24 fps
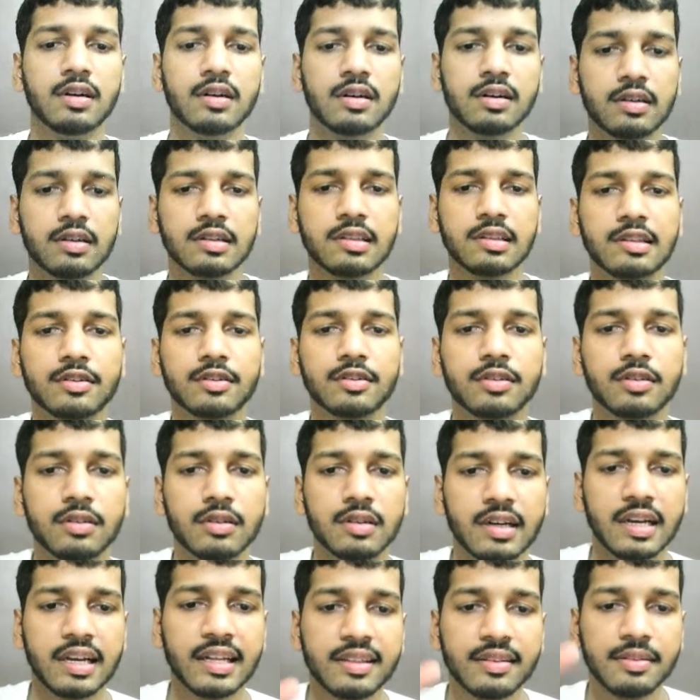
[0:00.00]
So
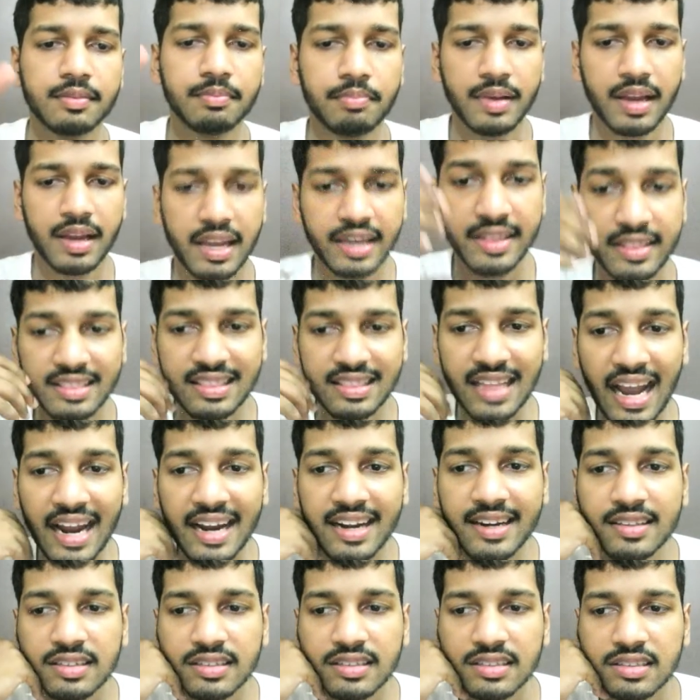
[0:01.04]

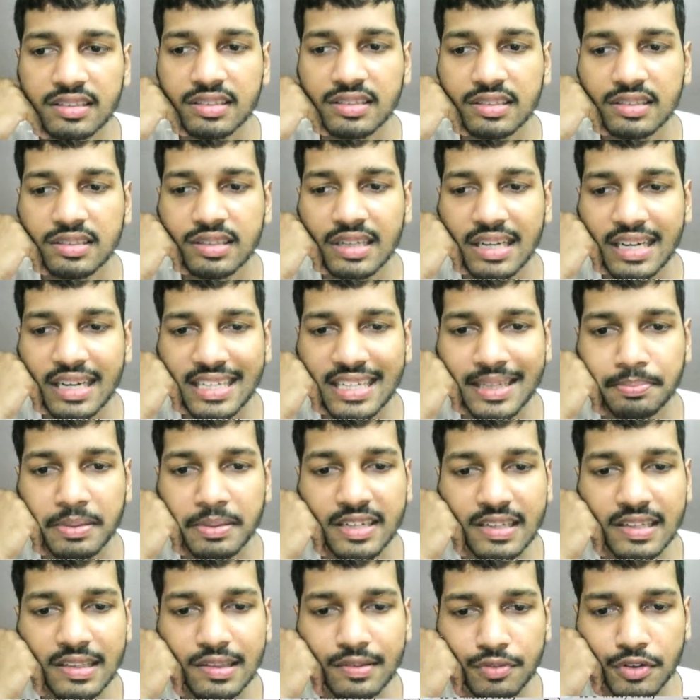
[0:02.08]
inside
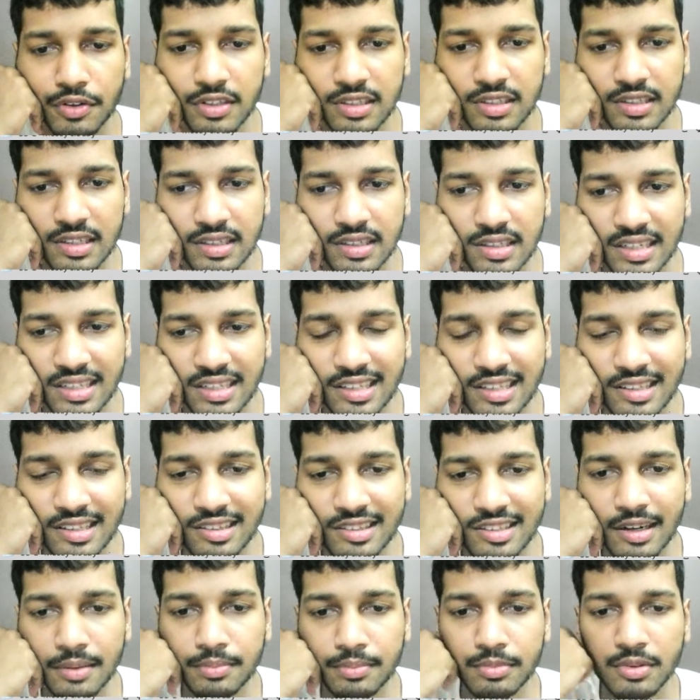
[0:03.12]
experience was in
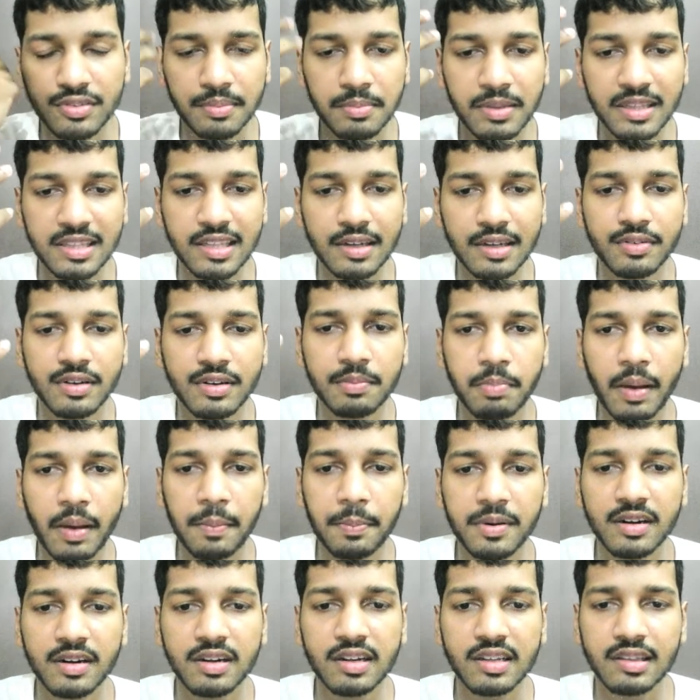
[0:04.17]
terms of smell there were
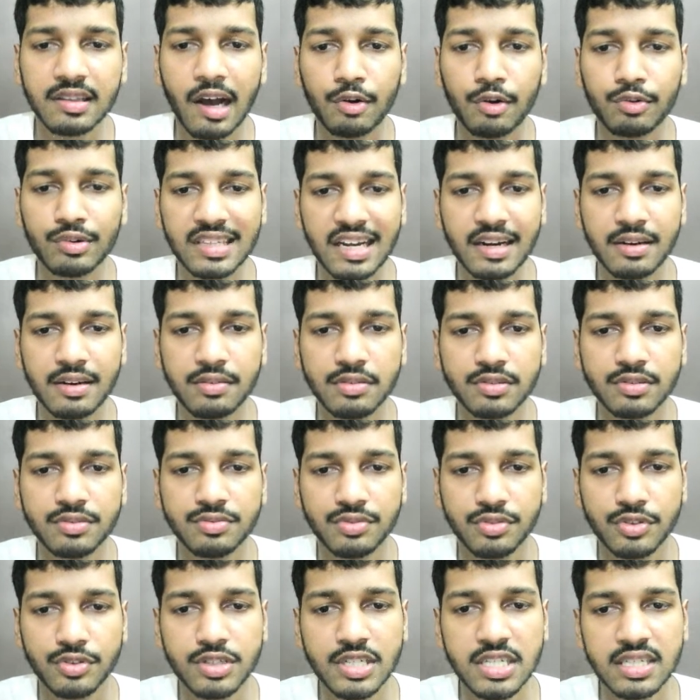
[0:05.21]
paper, and outside was
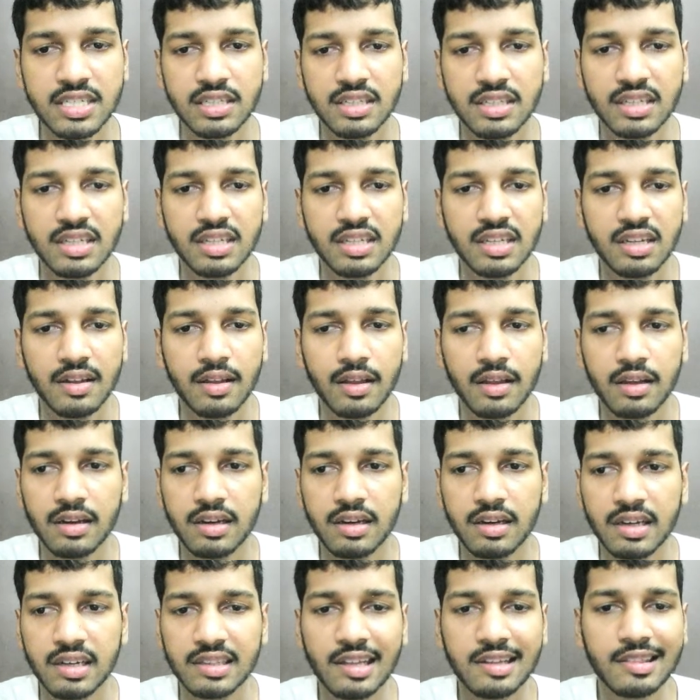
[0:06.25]
wood.
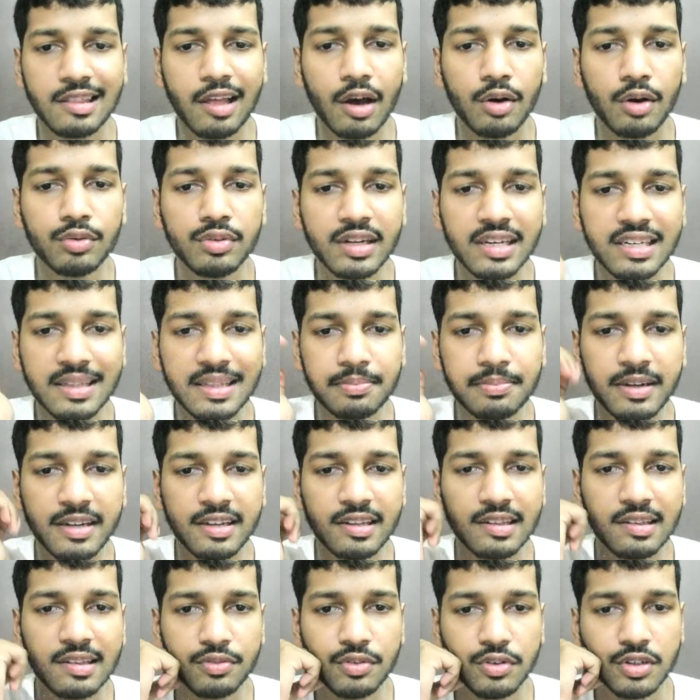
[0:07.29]
The sound
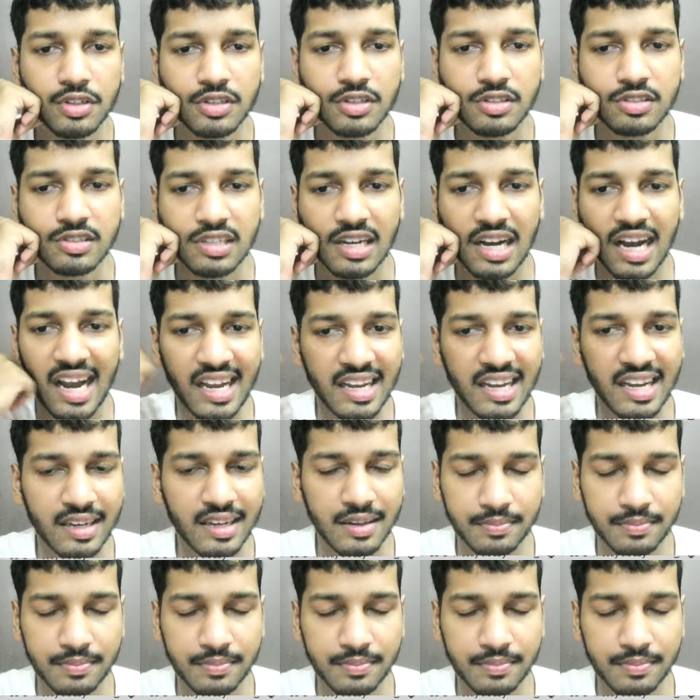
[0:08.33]
experience was I